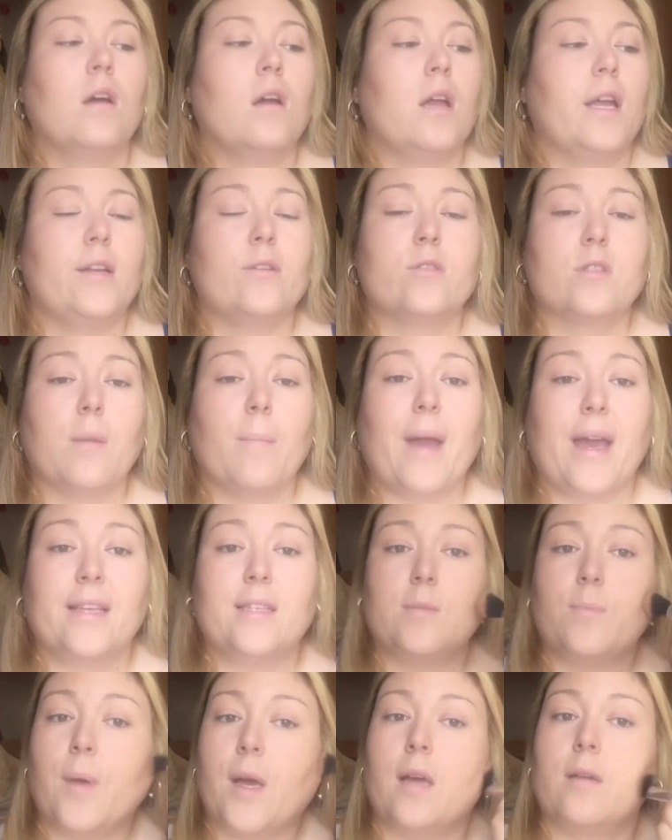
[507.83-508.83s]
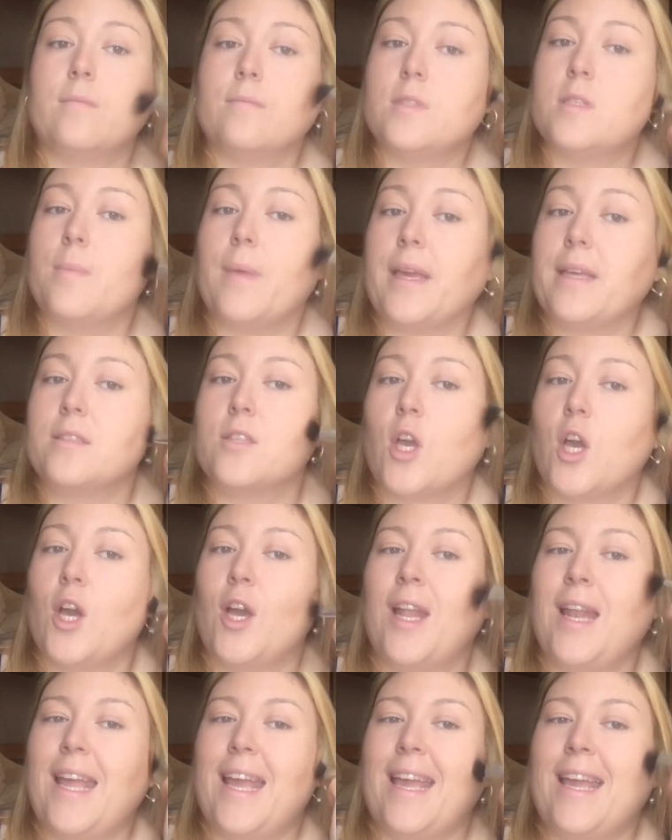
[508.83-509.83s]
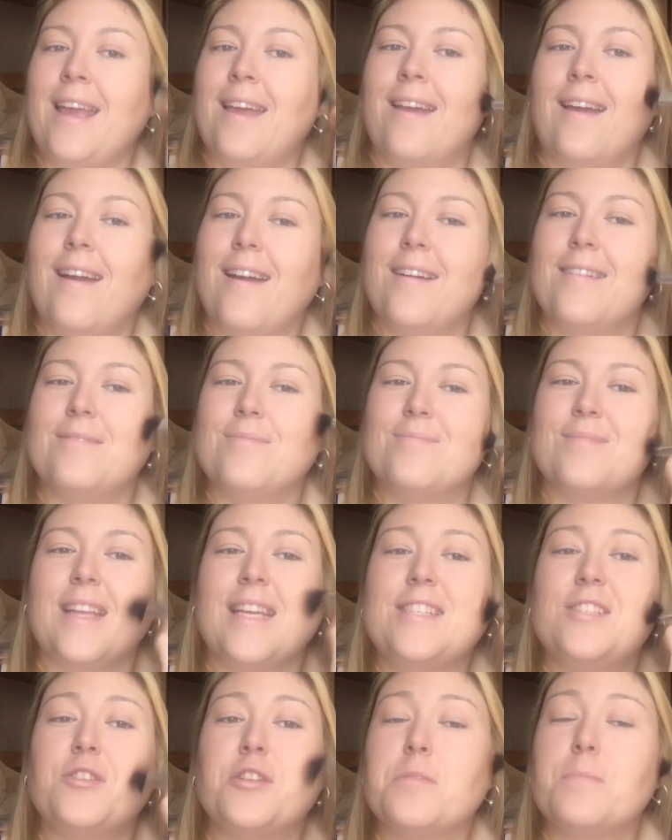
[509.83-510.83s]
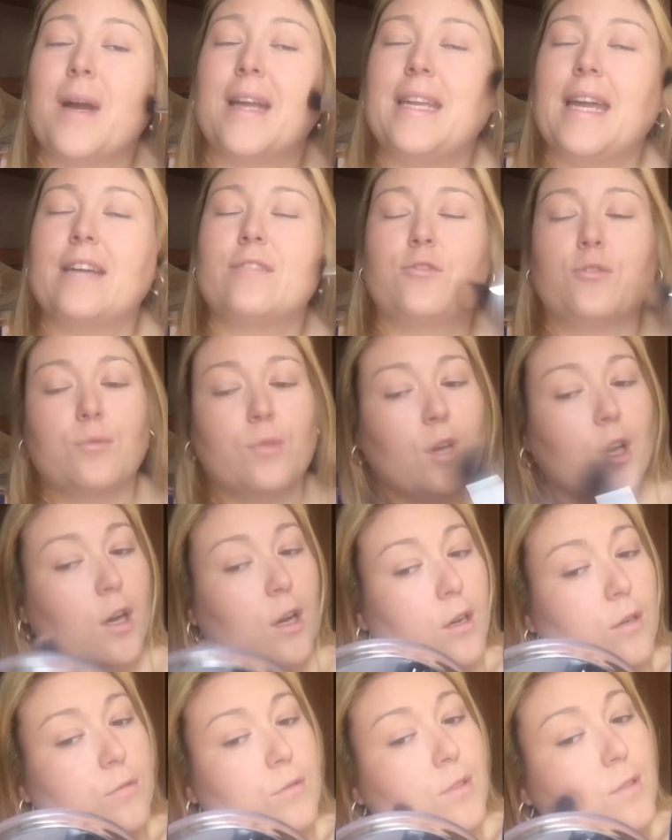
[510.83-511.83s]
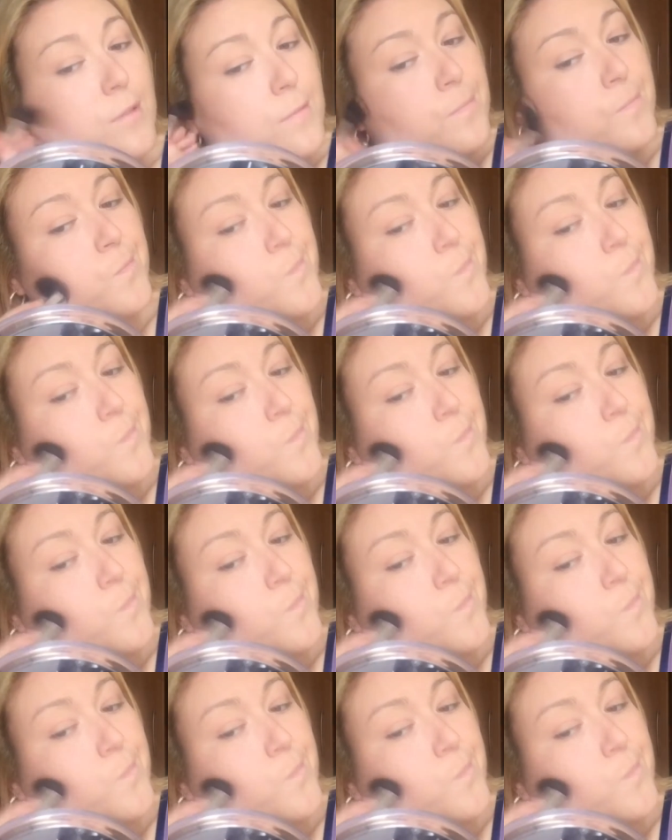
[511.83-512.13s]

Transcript: it looks a mess, but to me it's curly. It's just my natural curls.